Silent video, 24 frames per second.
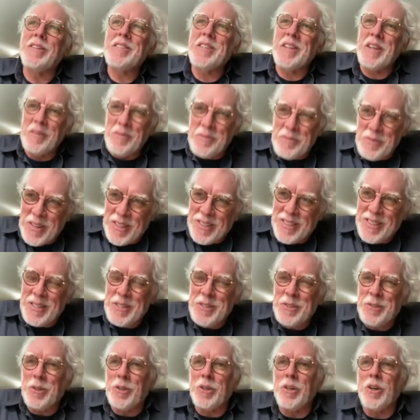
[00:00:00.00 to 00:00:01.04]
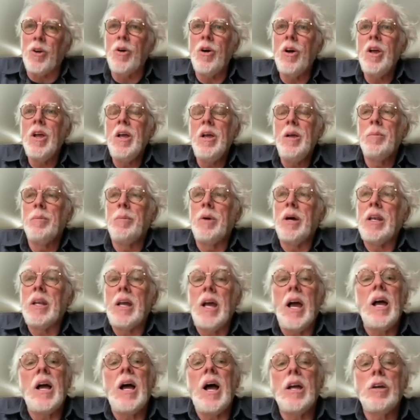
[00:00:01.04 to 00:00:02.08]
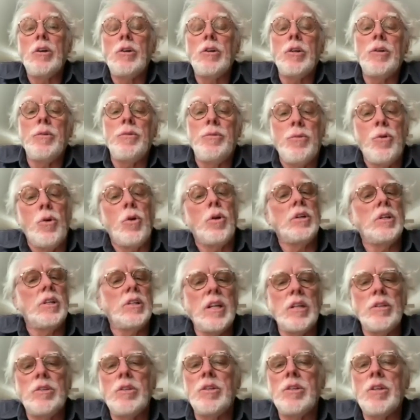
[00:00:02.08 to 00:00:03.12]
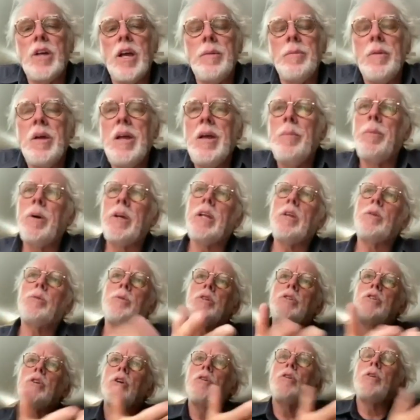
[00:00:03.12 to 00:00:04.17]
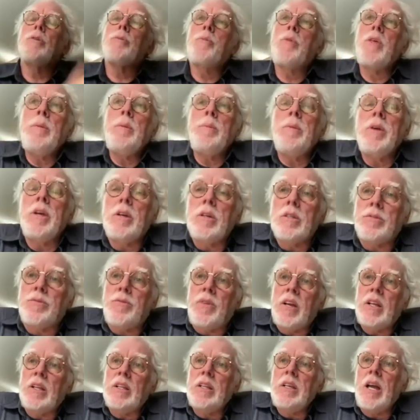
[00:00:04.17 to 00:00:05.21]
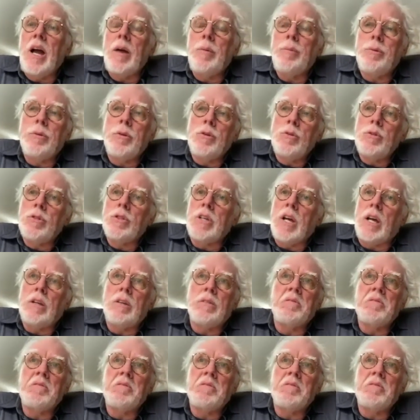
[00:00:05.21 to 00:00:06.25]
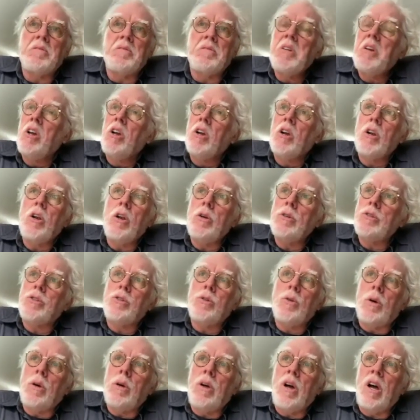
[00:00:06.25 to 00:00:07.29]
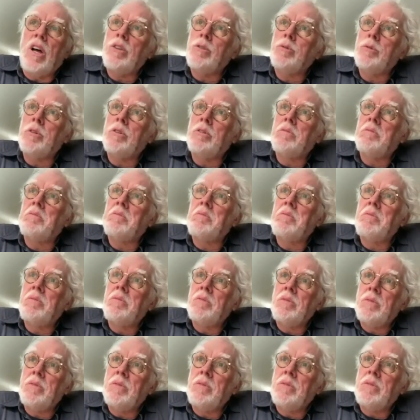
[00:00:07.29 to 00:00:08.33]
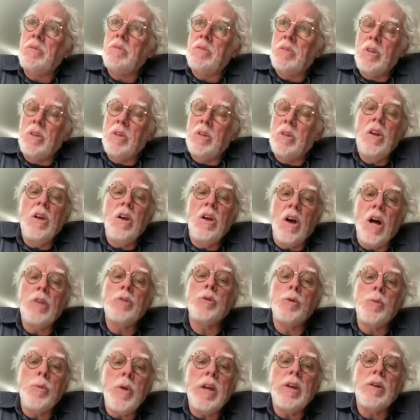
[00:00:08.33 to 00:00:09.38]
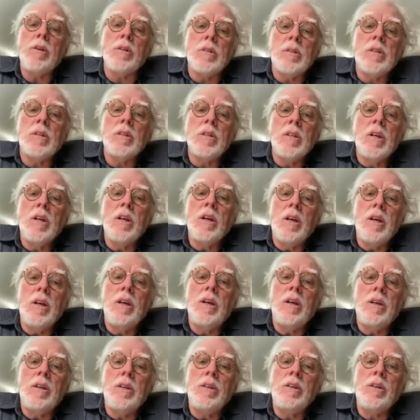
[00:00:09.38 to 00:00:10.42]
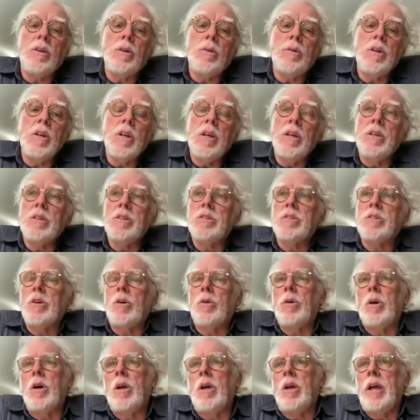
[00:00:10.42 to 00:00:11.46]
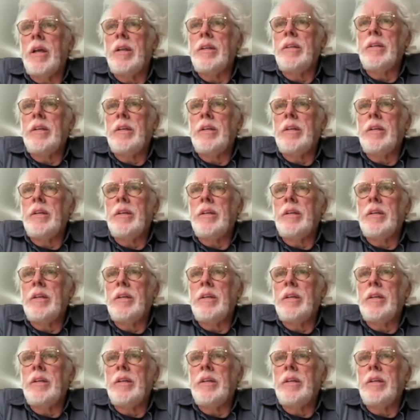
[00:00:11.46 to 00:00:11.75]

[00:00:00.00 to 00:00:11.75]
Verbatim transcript: myself with this studio, but I, I could afford it at the time. But it was a good thing because finally I produced kind of close to 100, 100 records, uh, you know. So, uh, and